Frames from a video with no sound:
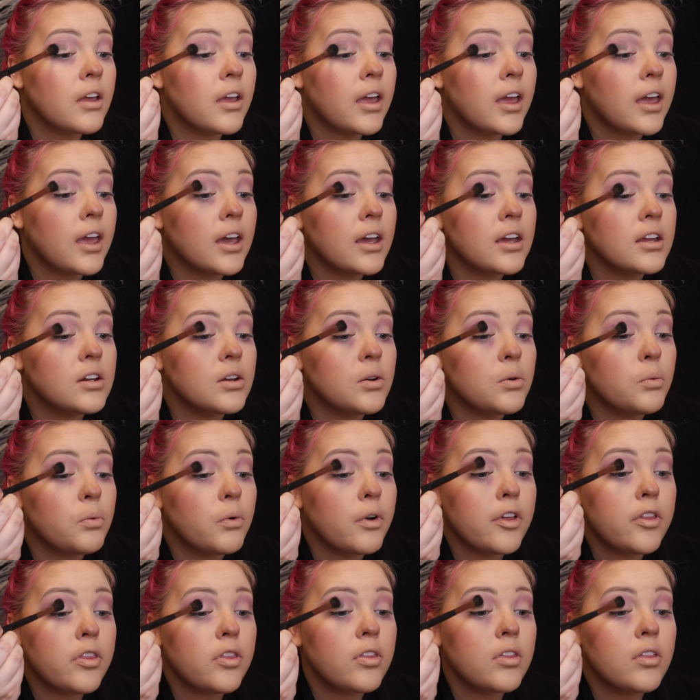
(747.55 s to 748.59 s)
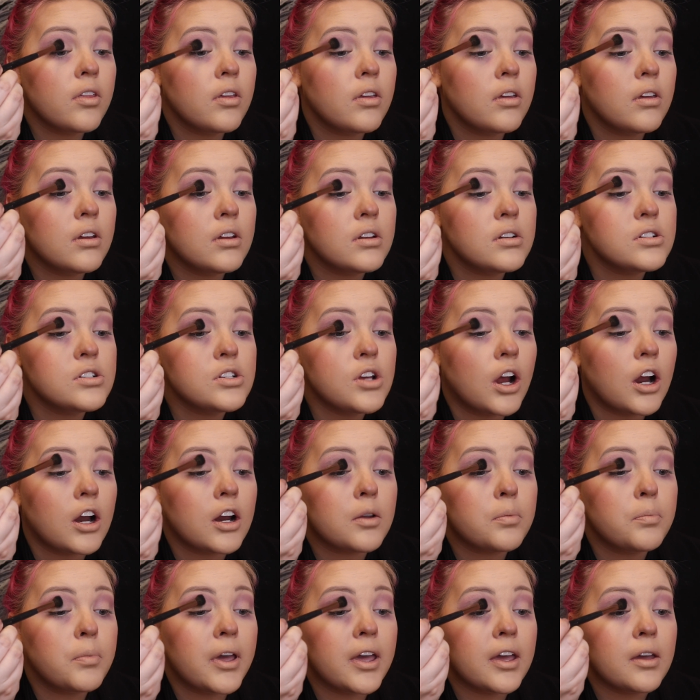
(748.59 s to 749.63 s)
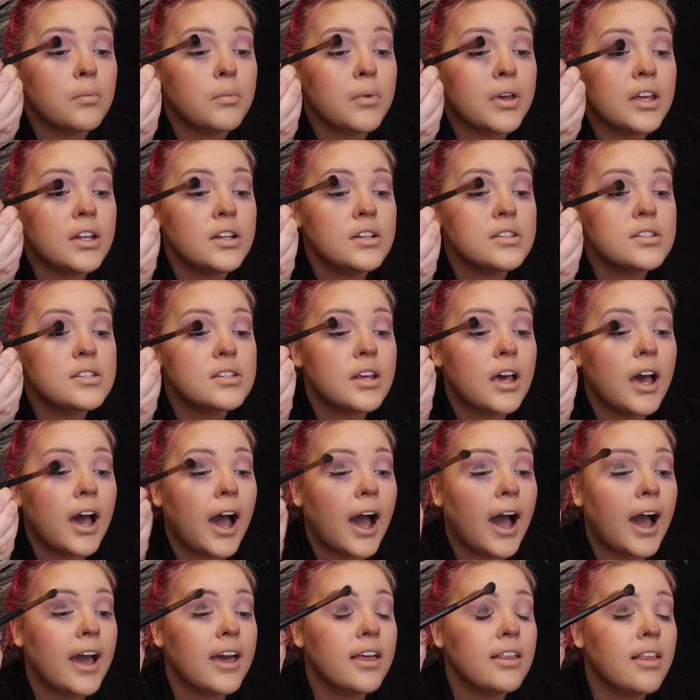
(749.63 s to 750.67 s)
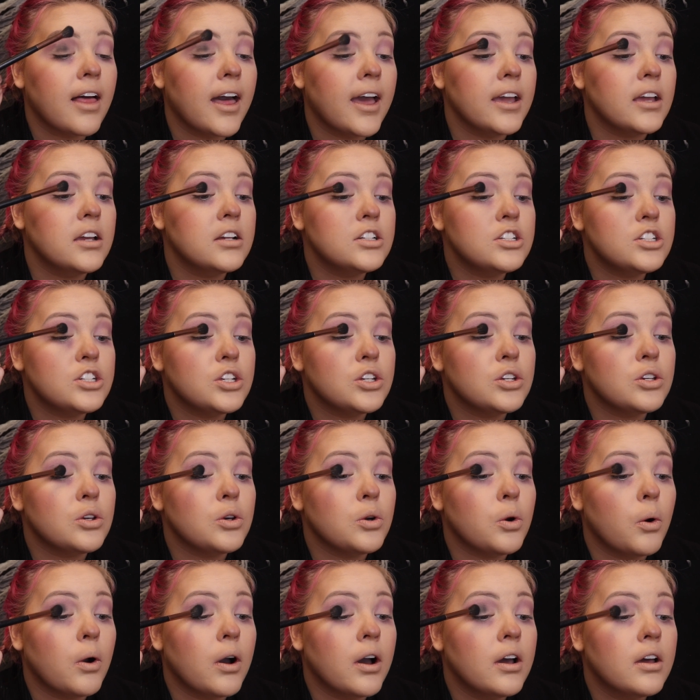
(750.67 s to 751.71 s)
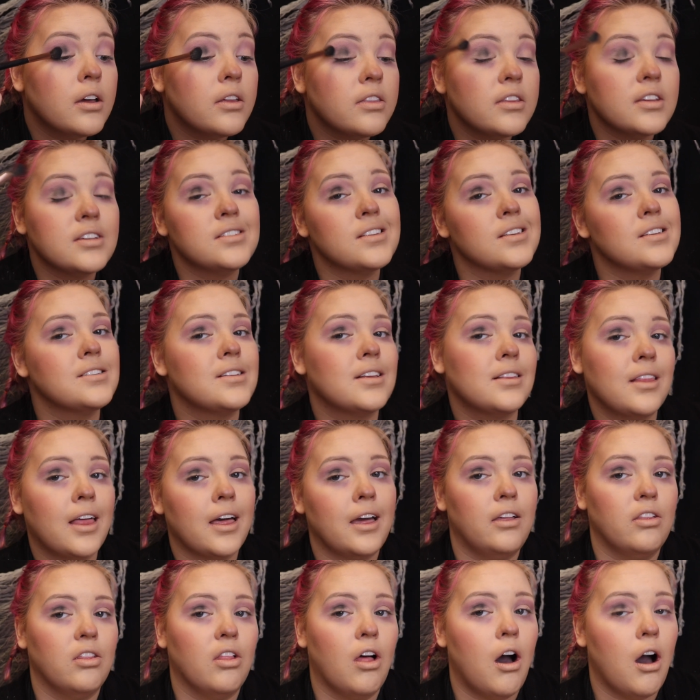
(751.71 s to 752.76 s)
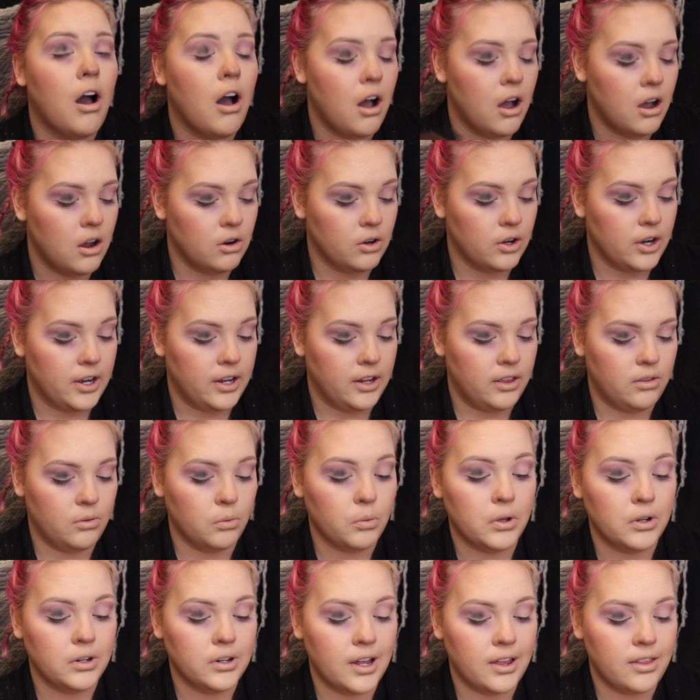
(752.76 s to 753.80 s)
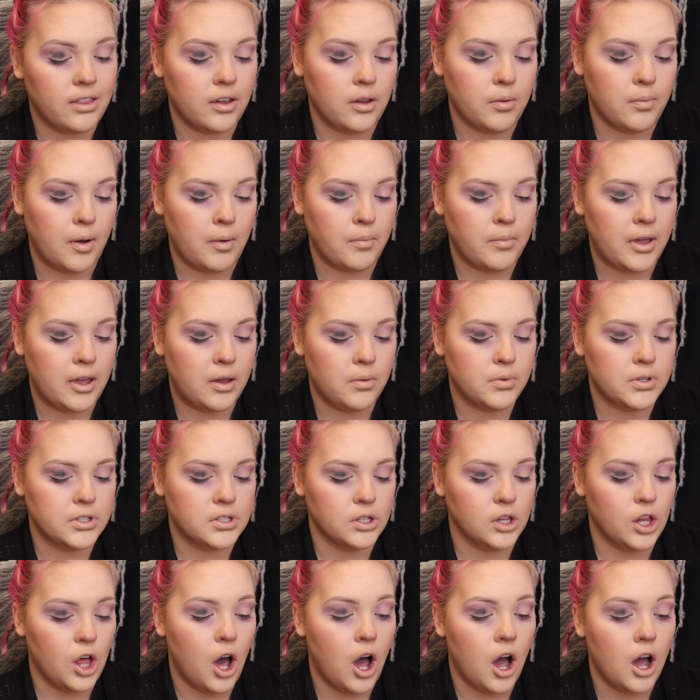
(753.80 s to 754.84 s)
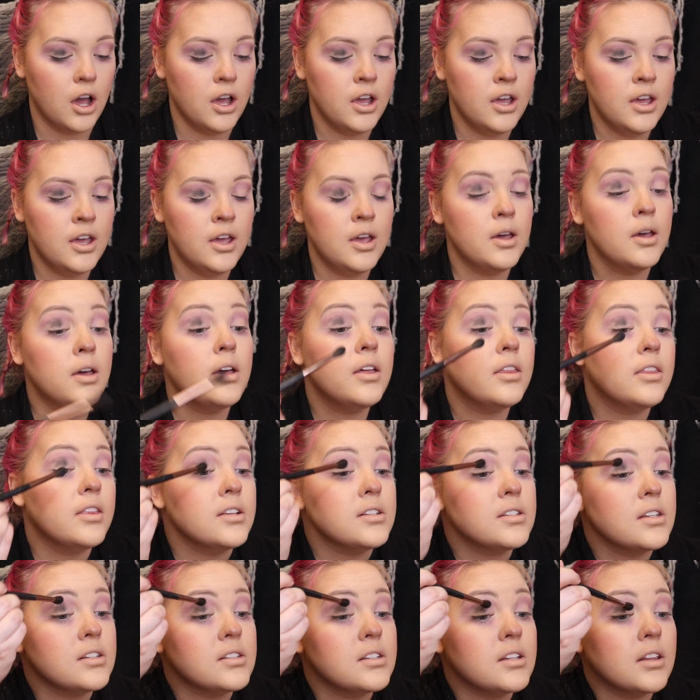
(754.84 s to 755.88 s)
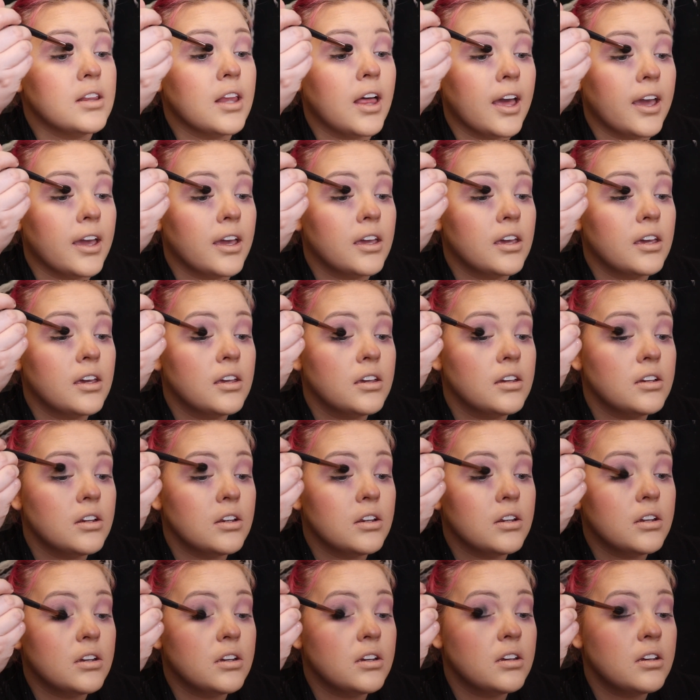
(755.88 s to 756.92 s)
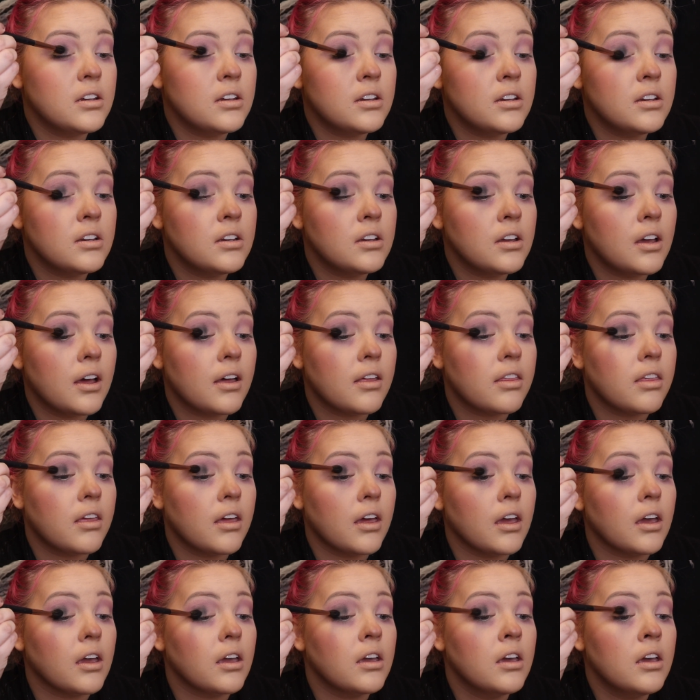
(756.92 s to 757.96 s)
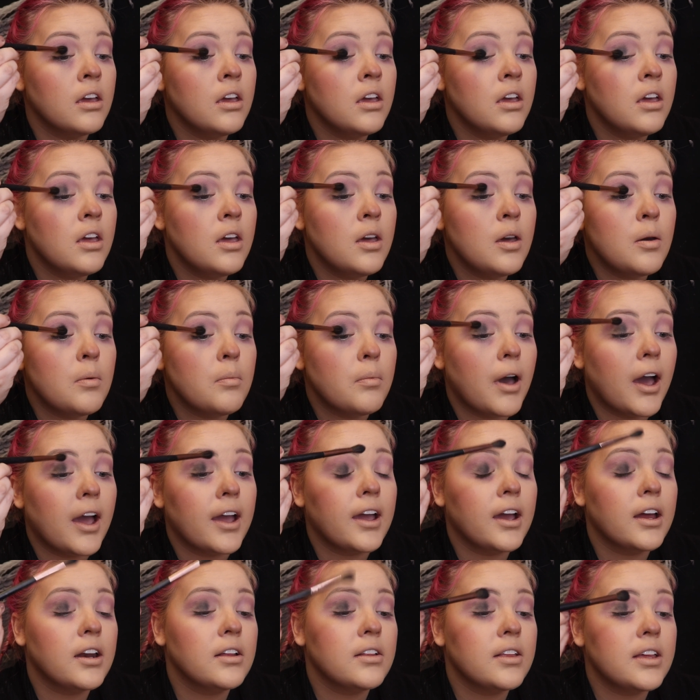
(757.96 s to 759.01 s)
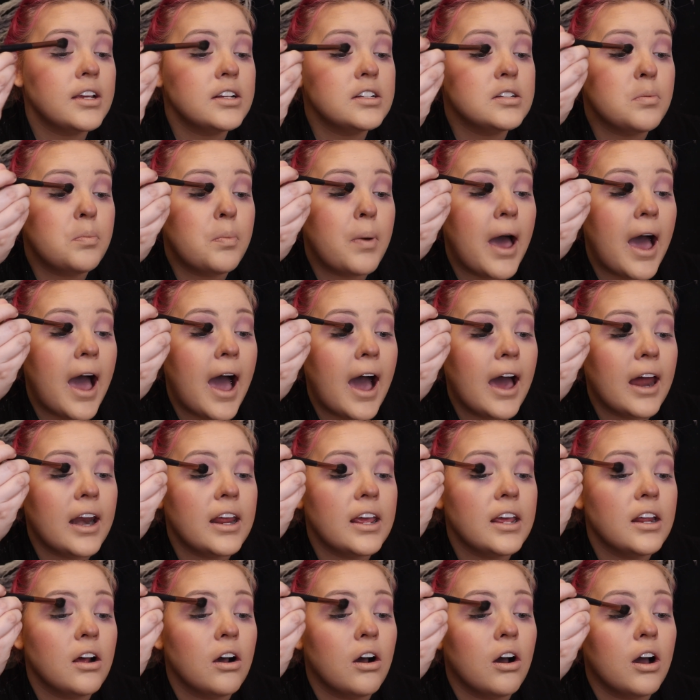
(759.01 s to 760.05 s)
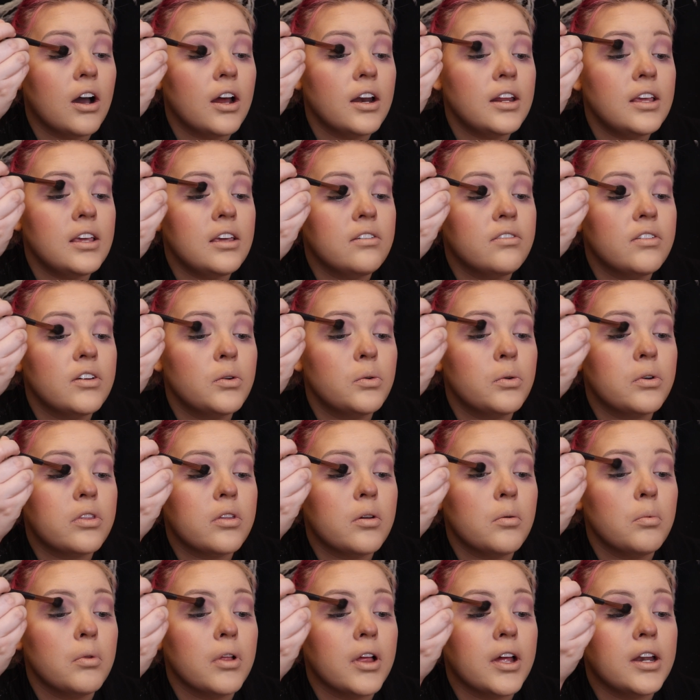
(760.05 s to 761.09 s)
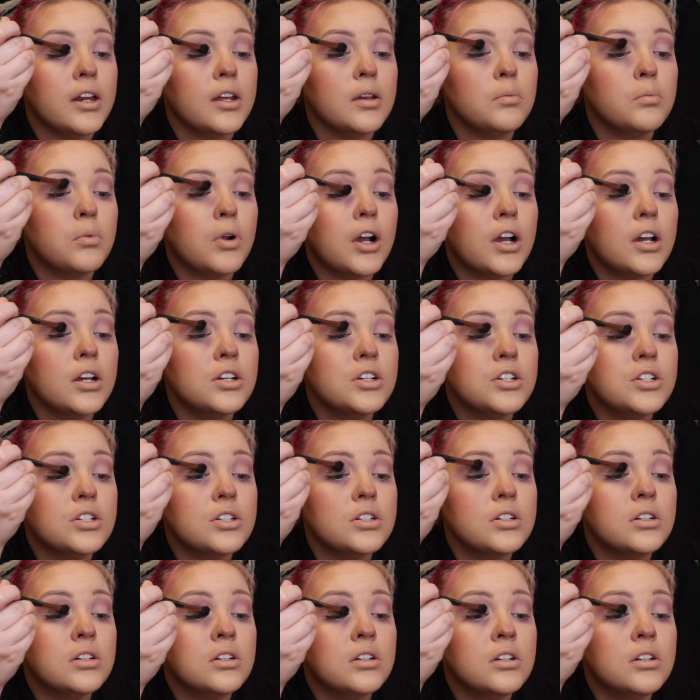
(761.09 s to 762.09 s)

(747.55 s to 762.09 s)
And with dark pigments, I like to, this isn't like law or any, well, nothing about makeup is law. This isn't like a thing. But I kind of like to pat it on even with a blending brush